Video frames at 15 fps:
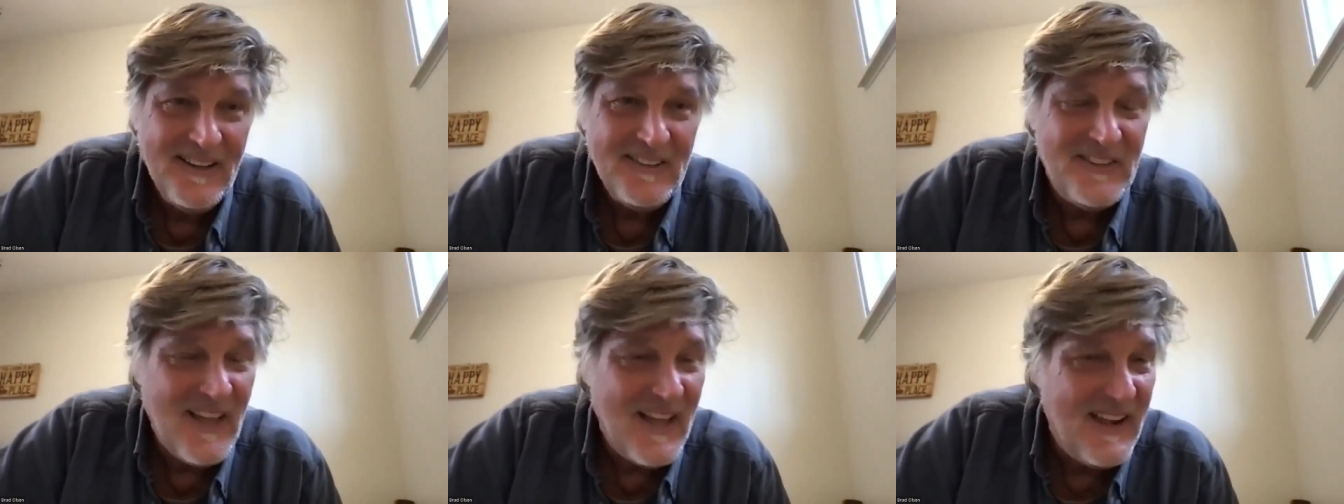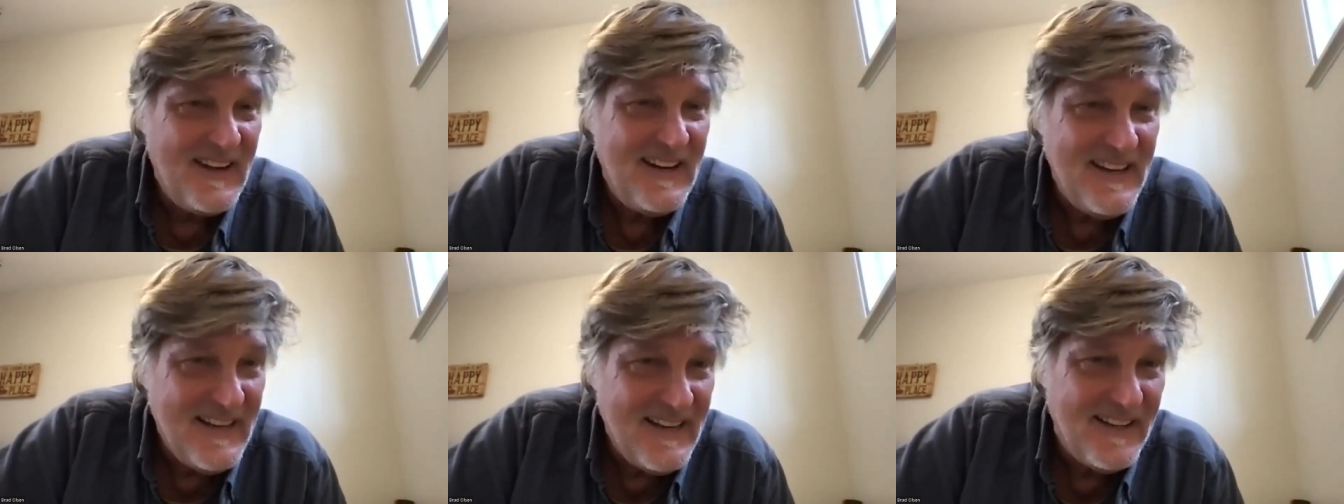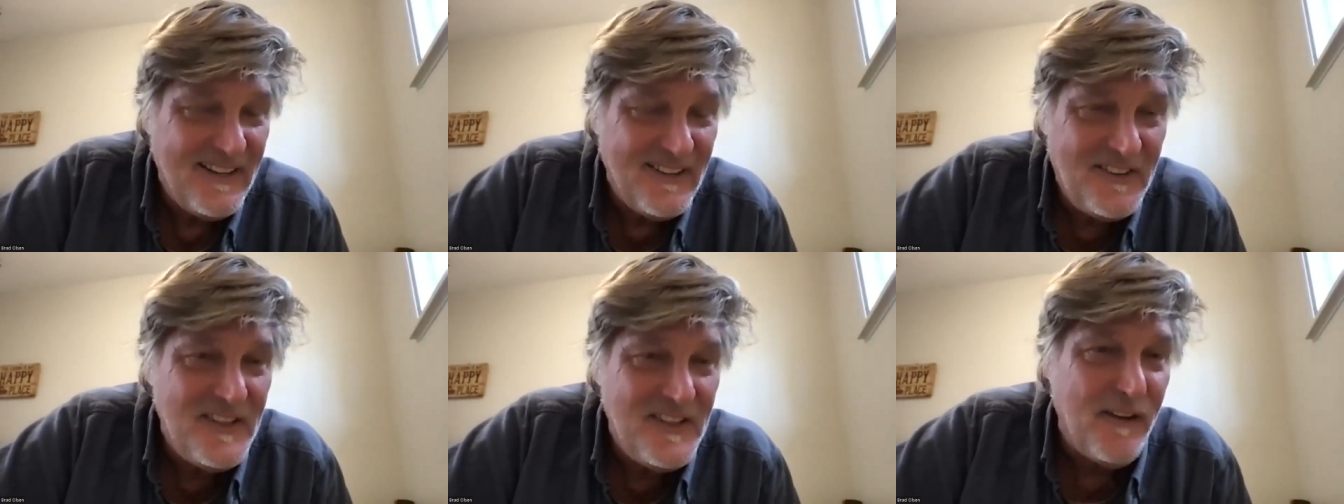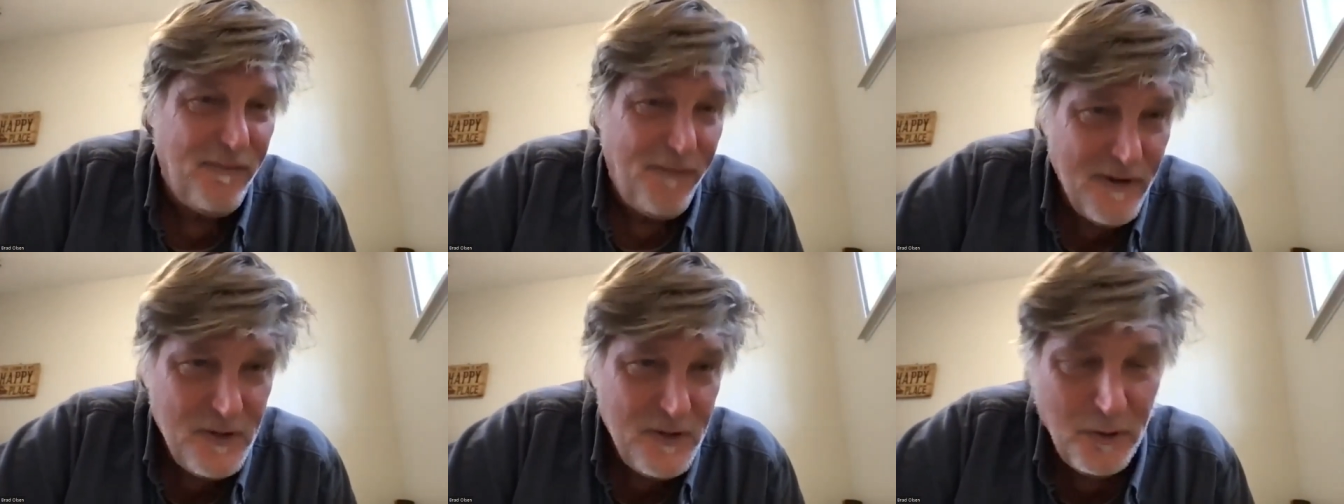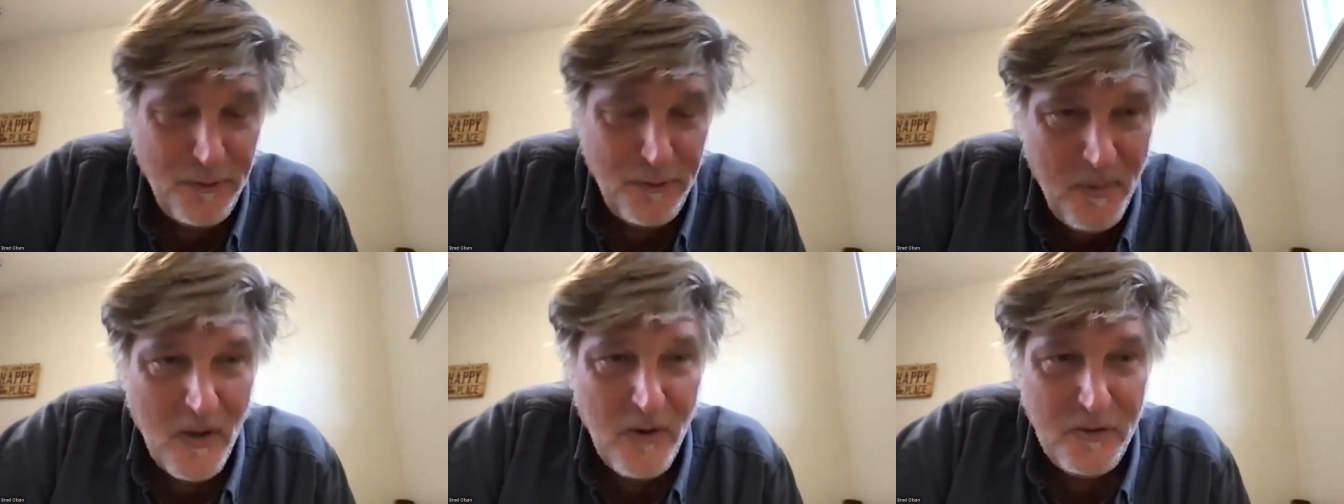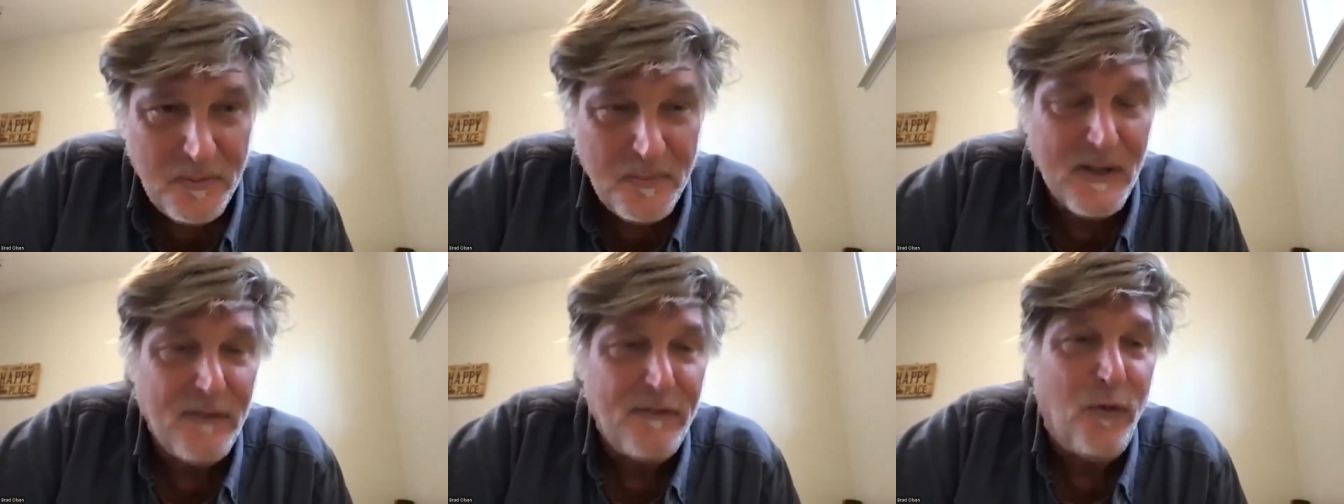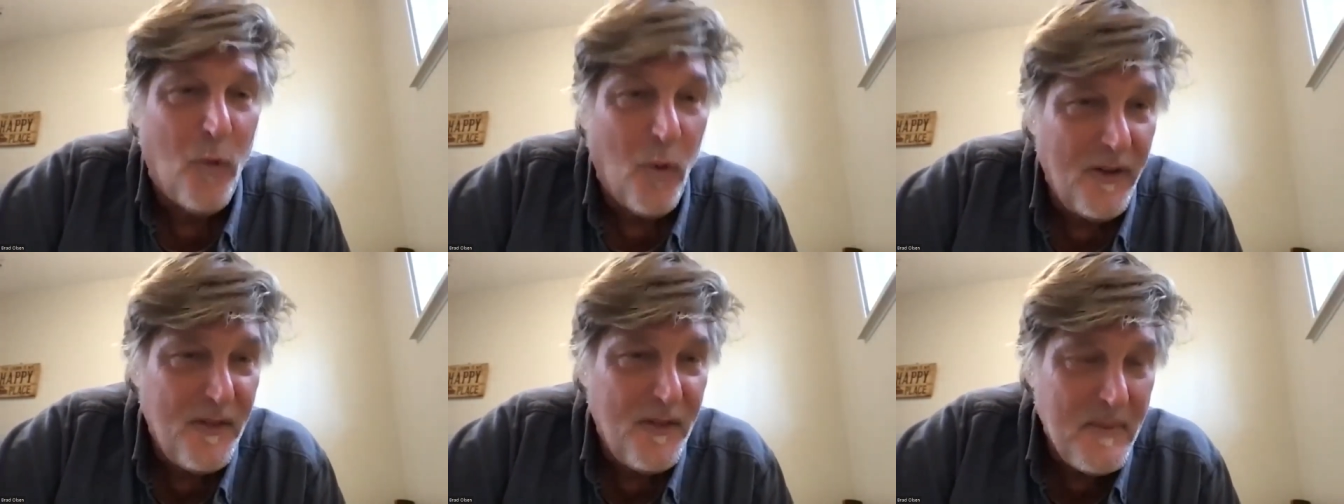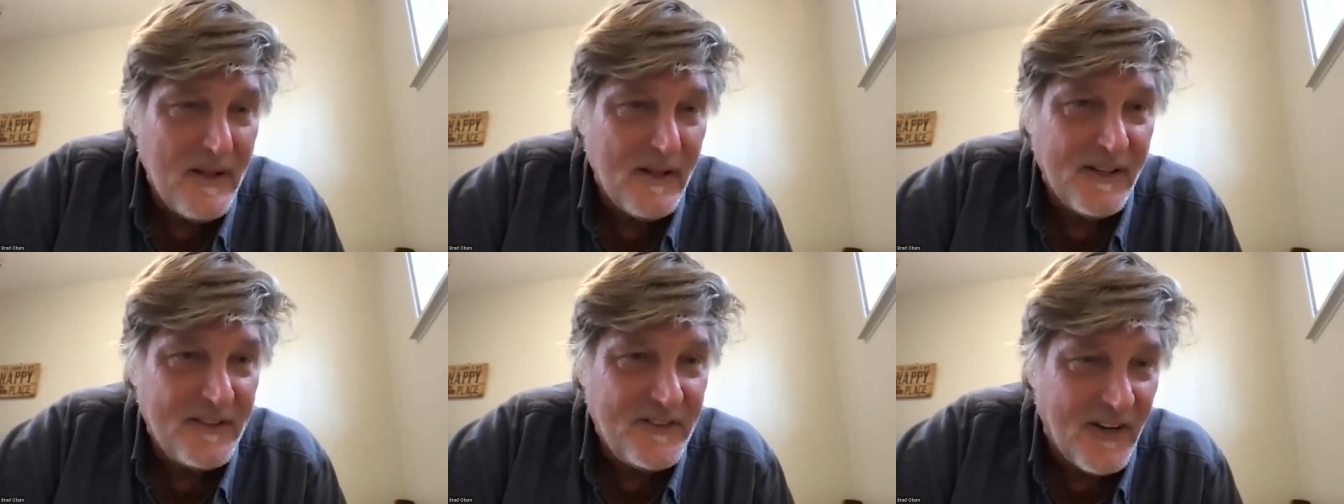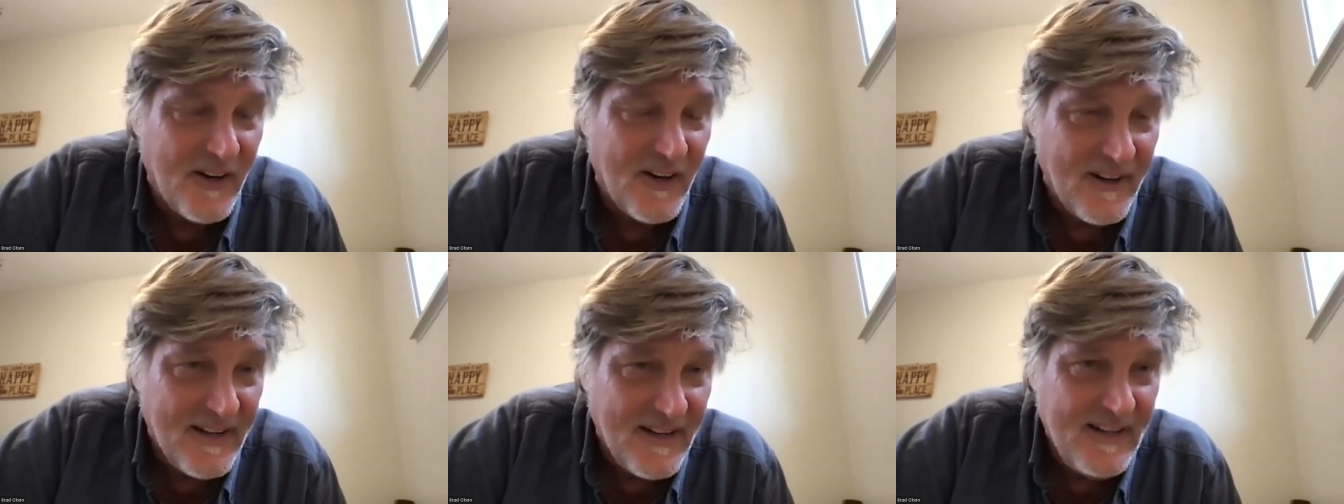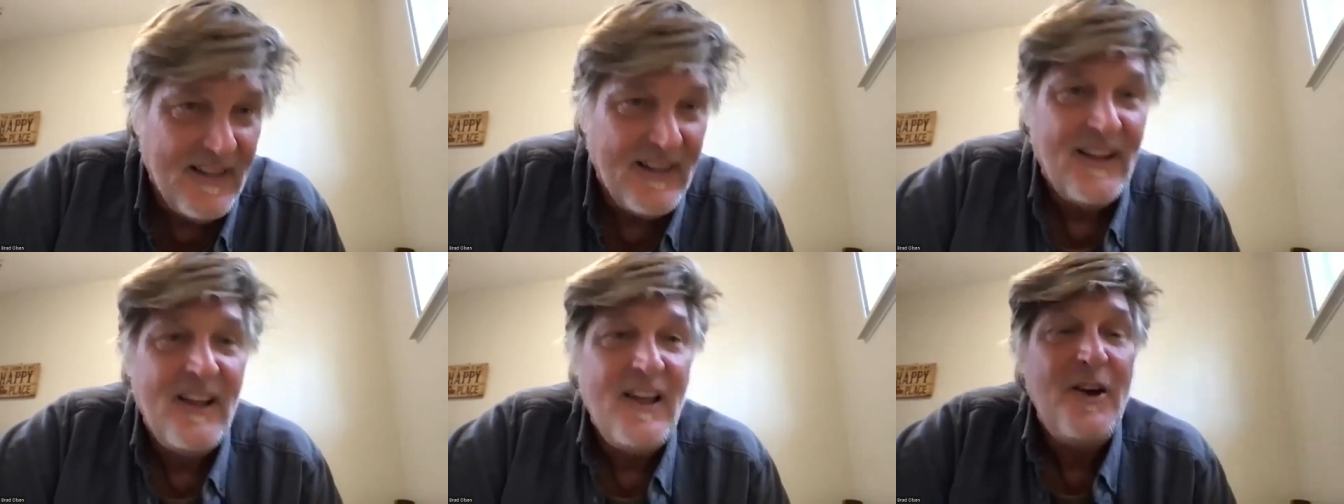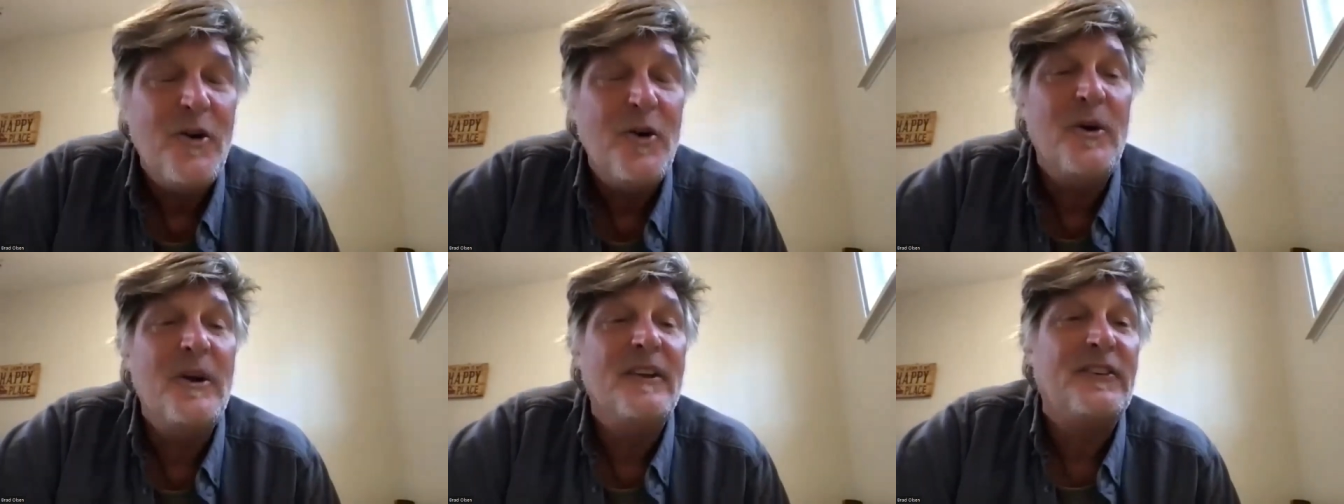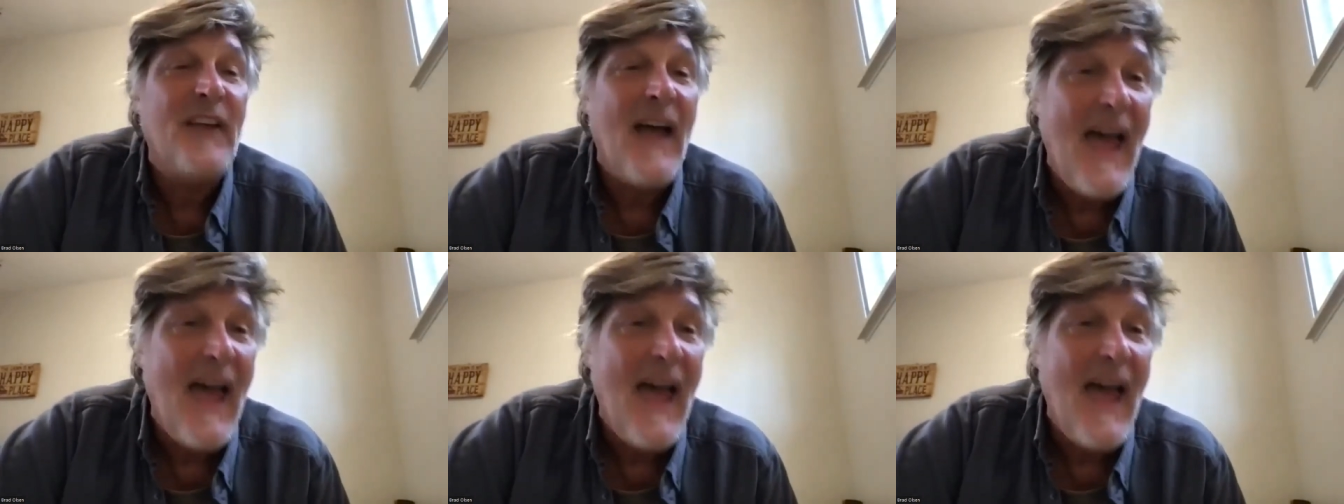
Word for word: said he is the official spokesman for the military who is